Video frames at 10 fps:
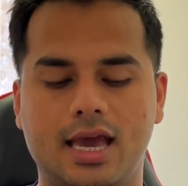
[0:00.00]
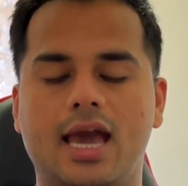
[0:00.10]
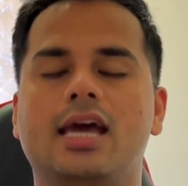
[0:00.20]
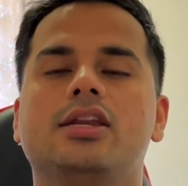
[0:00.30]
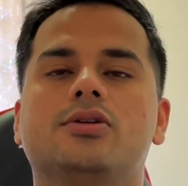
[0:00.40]

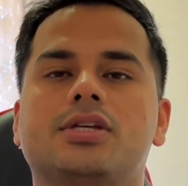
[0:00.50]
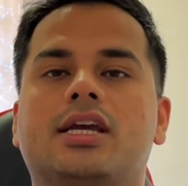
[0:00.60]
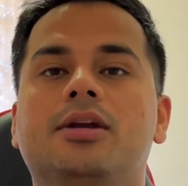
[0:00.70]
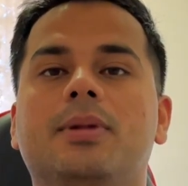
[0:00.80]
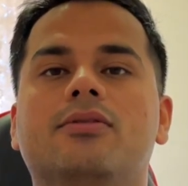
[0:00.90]
and your
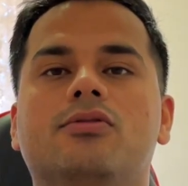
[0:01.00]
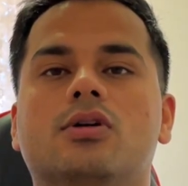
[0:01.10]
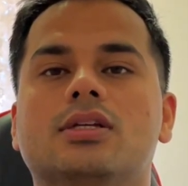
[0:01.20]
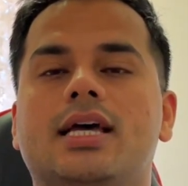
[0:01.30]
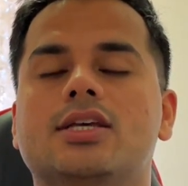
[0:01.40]
second main
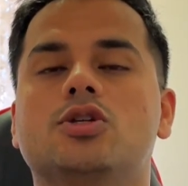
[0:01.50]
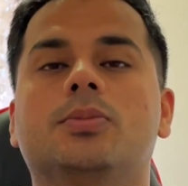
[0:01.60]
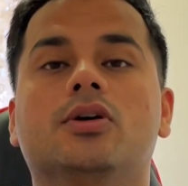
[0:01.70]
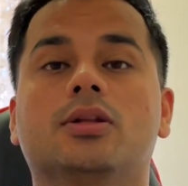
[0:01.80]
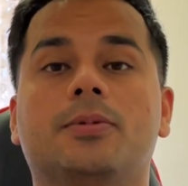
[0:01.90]
focus has to
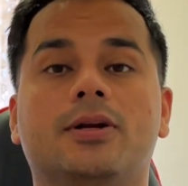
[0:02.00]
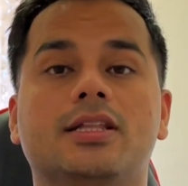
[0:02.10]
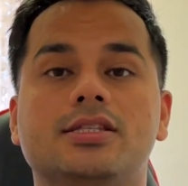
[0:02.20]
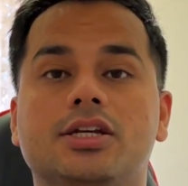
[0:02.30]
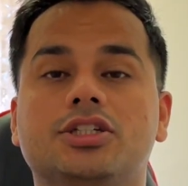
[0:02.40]
be on the
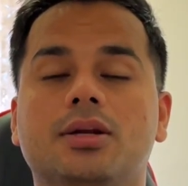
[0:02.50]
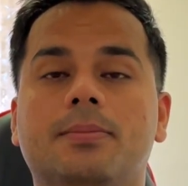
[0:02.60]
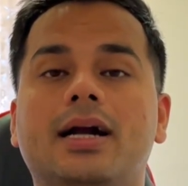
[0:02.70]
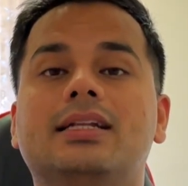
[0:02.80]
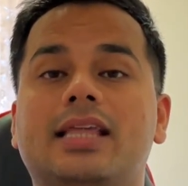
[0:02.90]
pronunciation
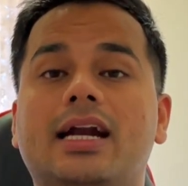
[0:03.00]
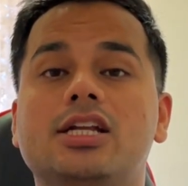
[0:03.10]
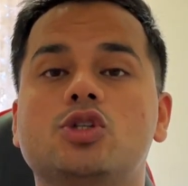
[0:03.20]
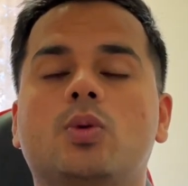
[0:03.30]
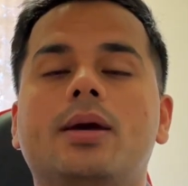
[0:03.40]
part. That
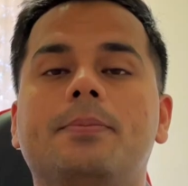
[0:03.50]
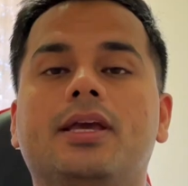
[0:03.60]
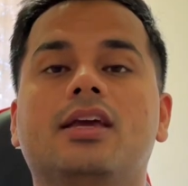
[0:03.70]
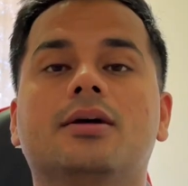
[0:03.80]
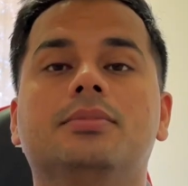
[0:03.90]
is why
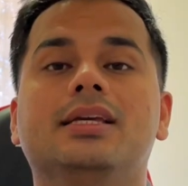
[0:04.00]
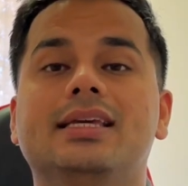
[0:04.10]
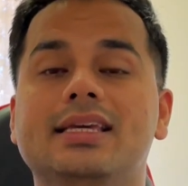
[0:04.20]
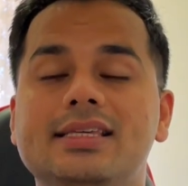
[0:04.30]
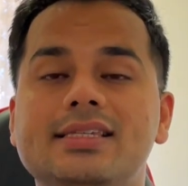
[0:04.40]
picking up the
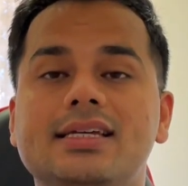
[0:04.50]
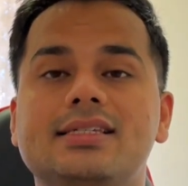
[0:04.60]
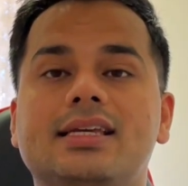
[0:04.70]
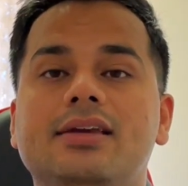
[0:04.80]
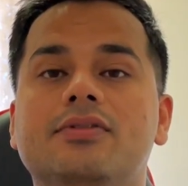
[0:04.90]

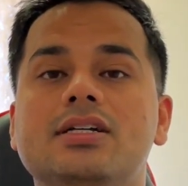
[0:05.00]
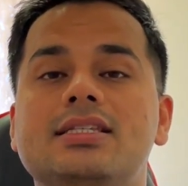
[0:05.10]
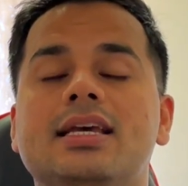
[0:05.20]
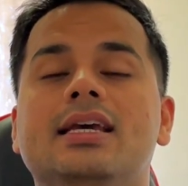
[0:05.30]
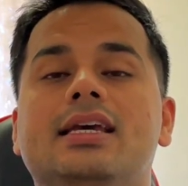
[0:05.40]
easiest
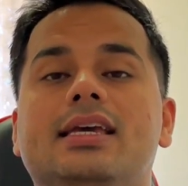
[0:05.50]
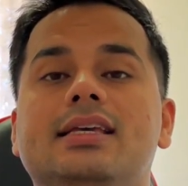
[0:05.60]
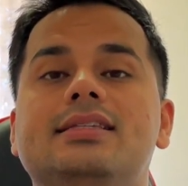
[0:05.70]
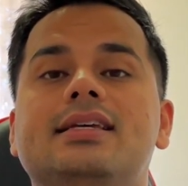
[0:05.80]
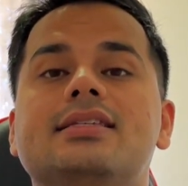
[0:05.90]
keywords,
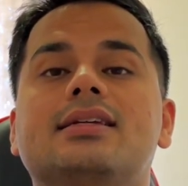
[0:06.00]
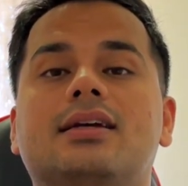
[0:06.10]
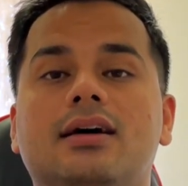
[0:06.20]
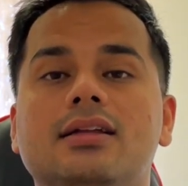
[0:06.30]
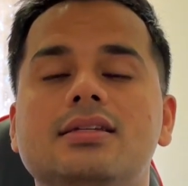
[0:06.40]
easiest
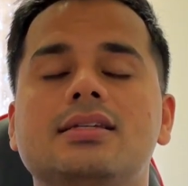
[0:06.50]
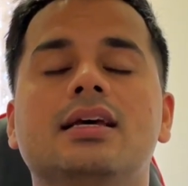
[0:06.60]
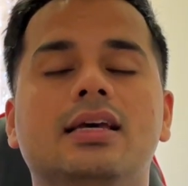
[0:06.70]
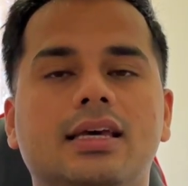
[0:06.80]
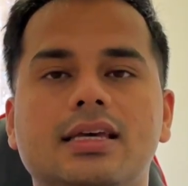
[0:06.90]
colors
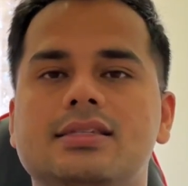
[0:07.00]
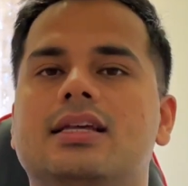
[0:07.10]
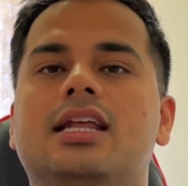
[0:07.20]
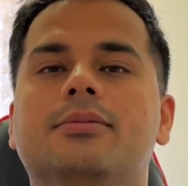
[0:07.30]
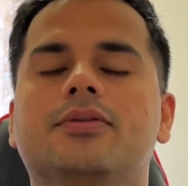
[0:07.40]
is the
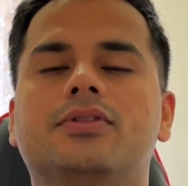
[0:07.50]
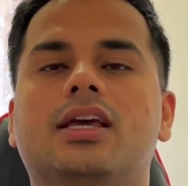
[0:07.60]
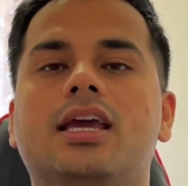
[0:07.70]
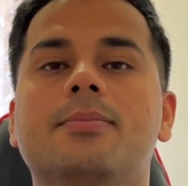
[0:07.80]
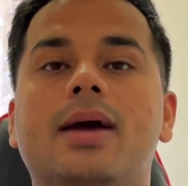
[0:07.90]
name of the
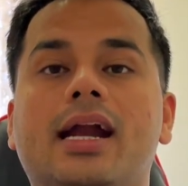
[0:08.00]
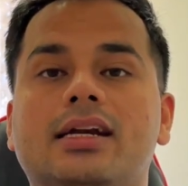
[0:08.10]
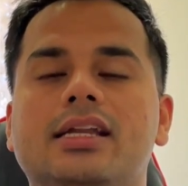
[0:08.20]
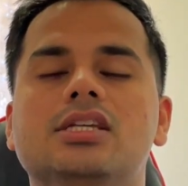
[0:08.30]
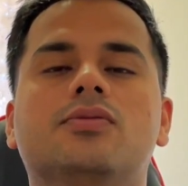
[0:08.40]
game,
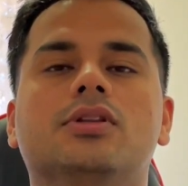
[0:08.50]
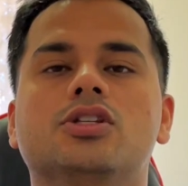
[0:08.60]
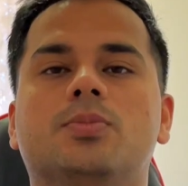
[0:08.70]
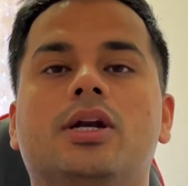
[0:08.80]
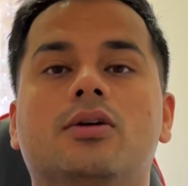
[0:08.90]
at least for
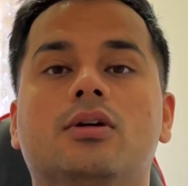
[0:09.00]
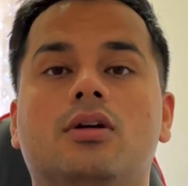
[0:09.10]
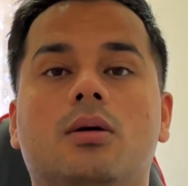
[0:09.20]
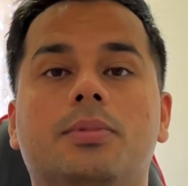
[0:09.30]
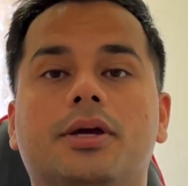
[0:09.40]
this particular
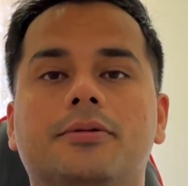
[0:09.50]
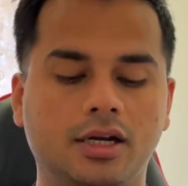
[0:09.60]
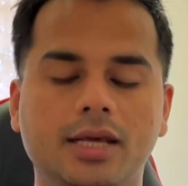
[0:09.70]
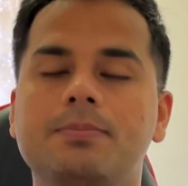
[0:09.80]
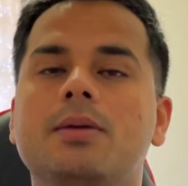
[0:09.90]
topic.
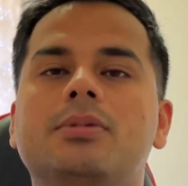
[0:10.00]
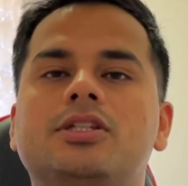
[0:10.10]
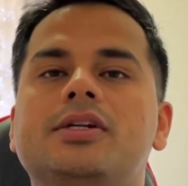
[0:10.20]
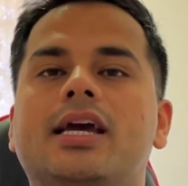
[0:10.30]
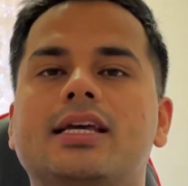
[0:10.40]
Tip number
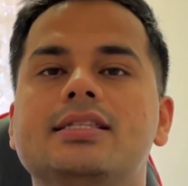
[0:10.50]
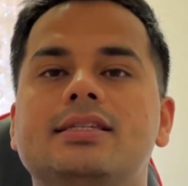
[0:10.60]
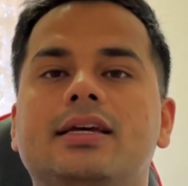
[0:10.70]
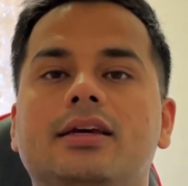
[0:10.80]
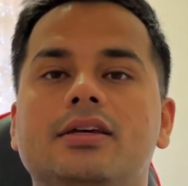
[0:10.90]
3 I can
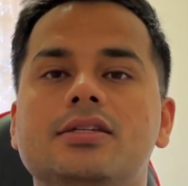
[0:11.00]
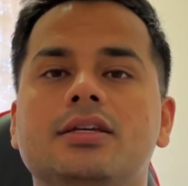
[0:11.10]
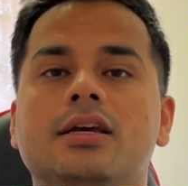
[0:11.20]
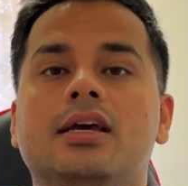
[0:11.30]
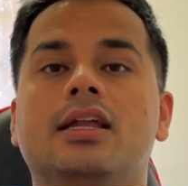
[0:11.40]
say
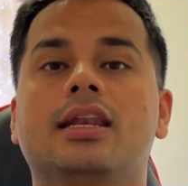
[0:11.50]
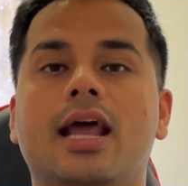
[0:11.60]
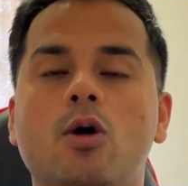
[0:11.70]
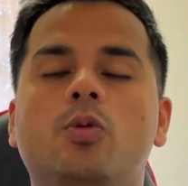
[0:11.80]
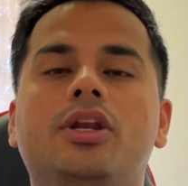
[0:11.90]
is,
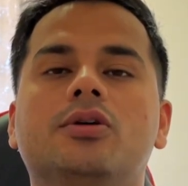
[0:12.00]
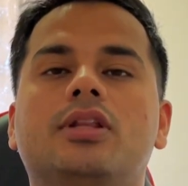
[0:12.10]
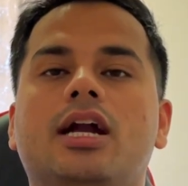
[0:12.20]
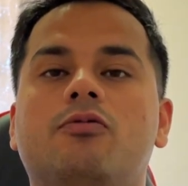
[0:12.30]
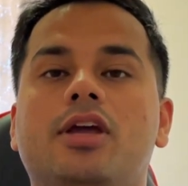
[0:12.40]
now we know
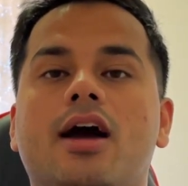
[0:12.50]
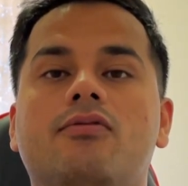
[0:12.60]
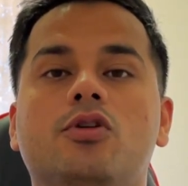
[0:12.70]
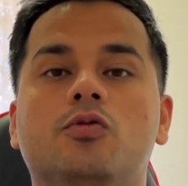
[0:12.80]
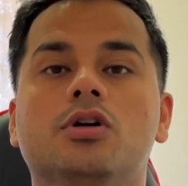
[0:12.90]
that we
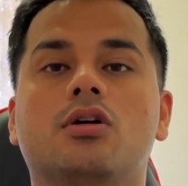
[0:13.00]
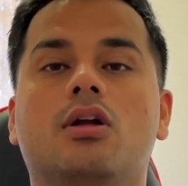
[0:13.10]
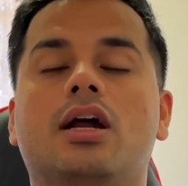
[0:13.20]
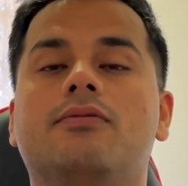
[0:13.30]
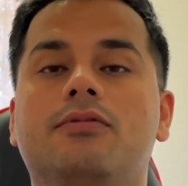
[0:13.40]
have to work
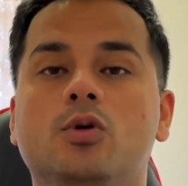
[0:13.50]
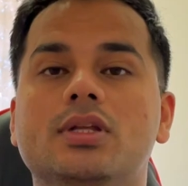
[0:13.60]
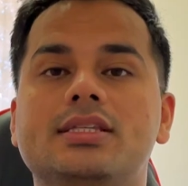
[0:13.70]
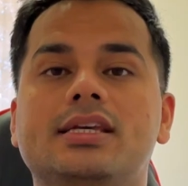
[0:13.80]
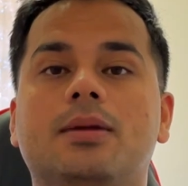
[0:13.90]
on our
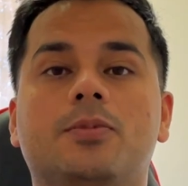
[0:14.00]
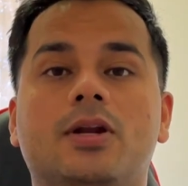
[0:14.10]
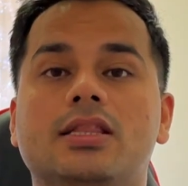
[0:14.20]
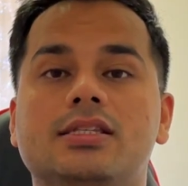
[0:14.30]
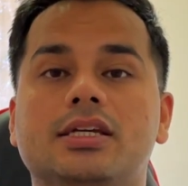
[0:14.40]
fluency and
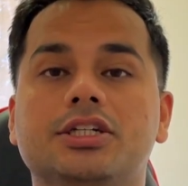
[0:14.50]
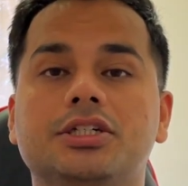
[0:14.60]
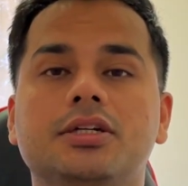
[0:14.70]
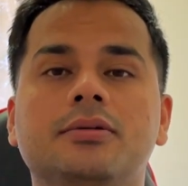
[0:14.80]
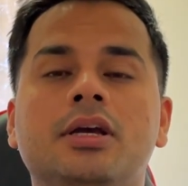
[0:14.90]

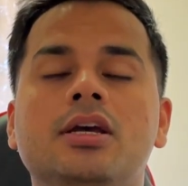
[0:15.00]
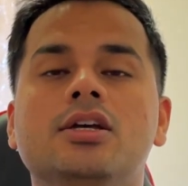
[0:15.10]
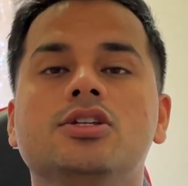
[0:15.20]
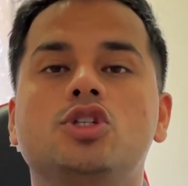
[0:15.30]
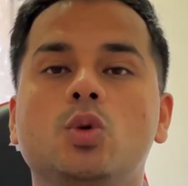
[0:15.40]
pronunciation.
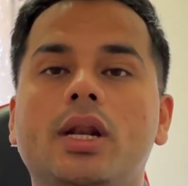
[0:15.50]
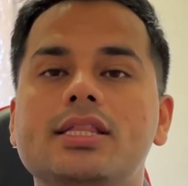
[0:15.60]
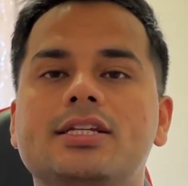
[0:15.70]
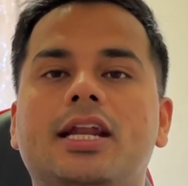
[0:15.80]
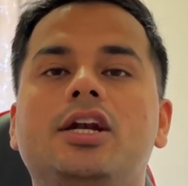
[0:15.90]

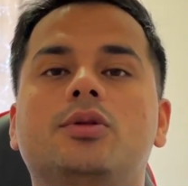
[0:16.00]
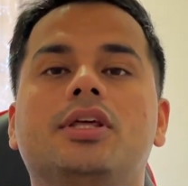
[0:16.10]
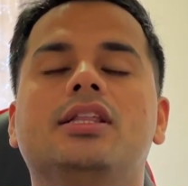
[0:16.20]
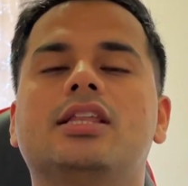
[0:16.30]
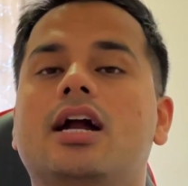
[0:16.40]
Students tend to
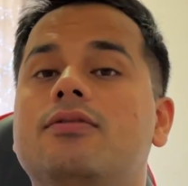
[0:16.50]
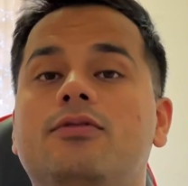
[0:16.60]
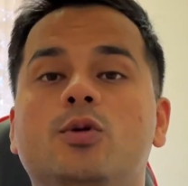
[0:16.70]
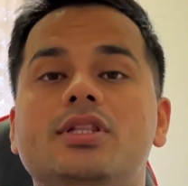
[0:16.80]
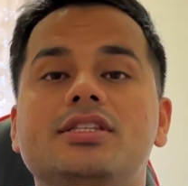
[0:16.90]
think that
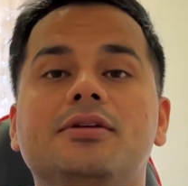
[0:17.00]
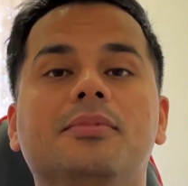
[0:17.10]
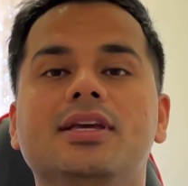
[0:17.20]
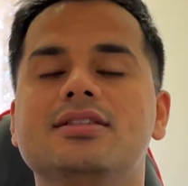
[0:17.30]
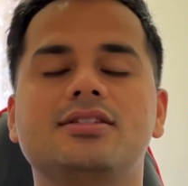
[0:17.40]
fluency
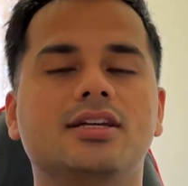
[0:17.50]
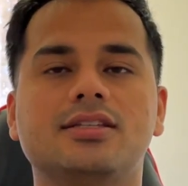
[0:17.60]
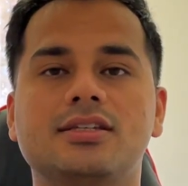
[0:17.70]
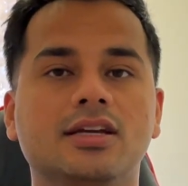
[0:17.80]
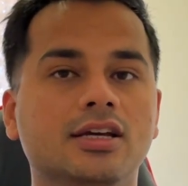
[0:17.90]
means just